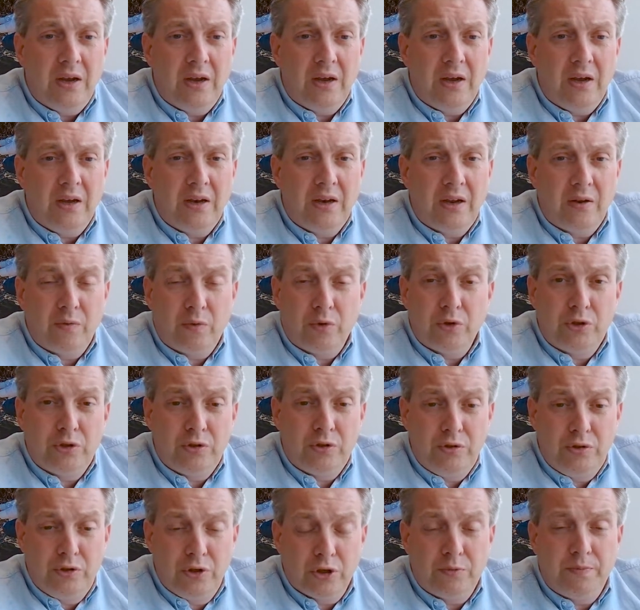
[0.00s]
And it
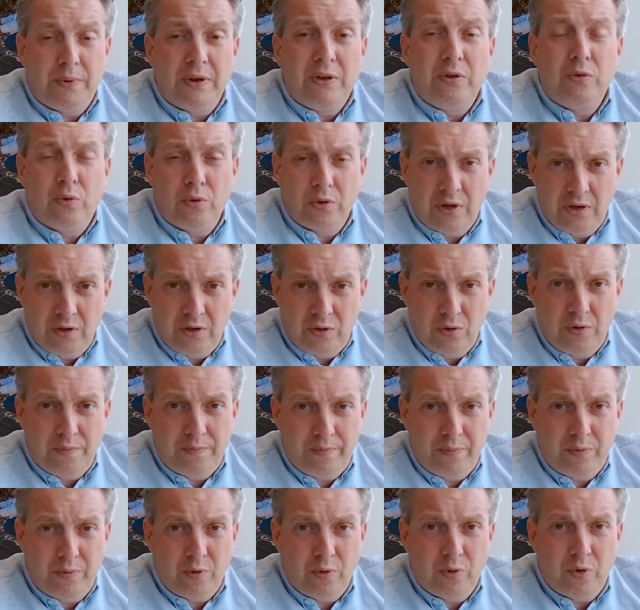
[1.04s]
was just by talking to
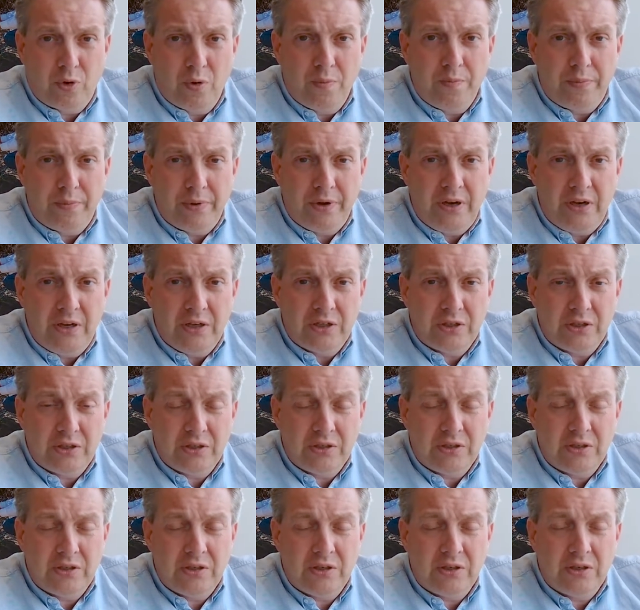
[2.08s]
the
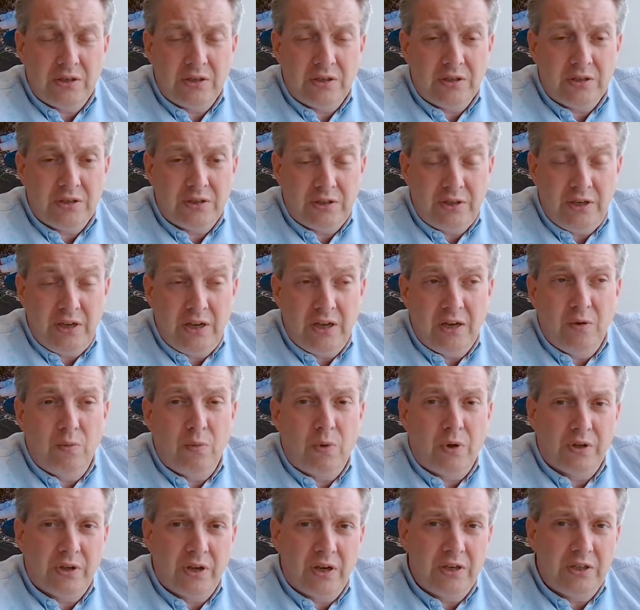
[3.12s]
companies,
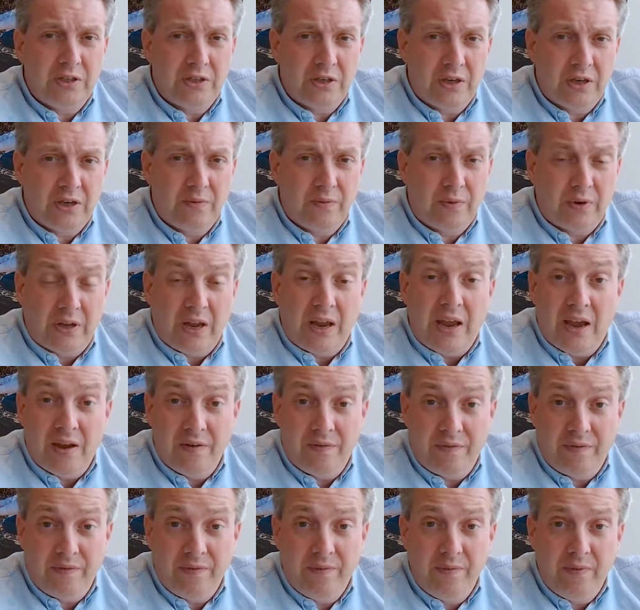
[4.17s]
seeing what they
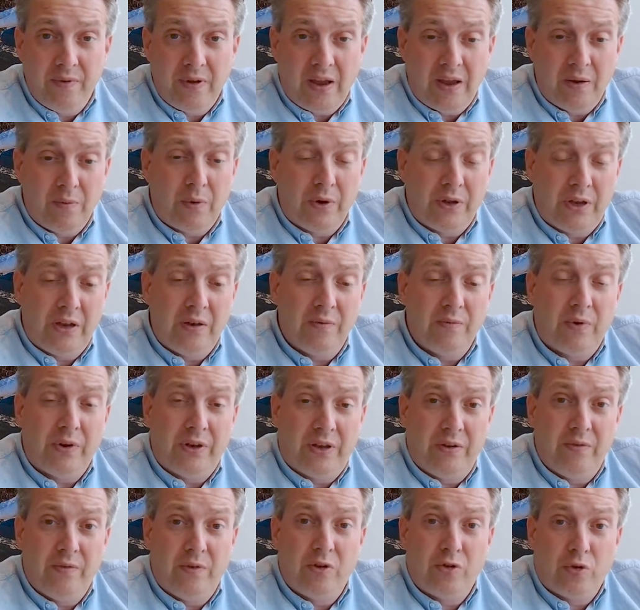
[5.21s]
have, and
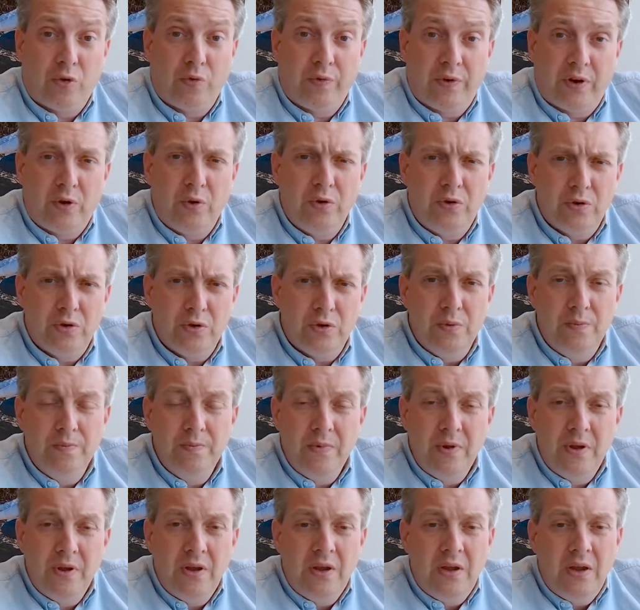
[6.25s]
what the software could
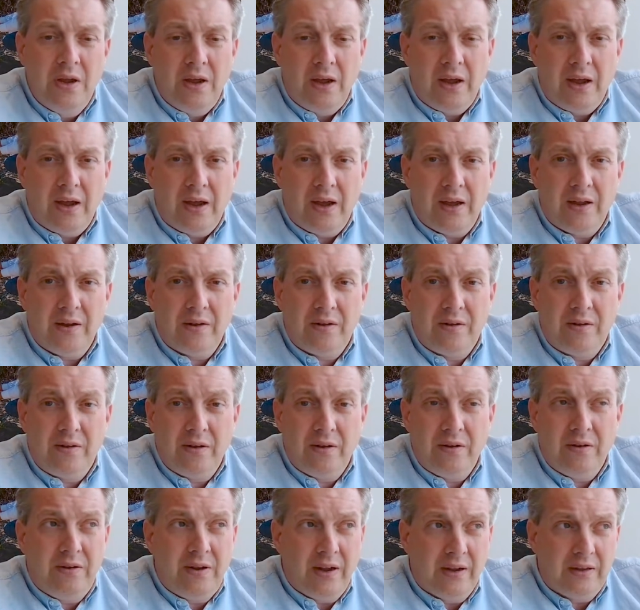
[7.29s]
do. And
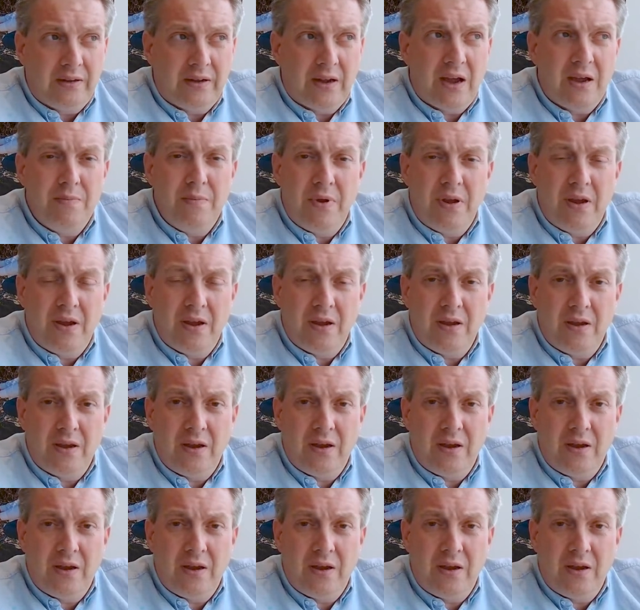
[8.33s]
that time,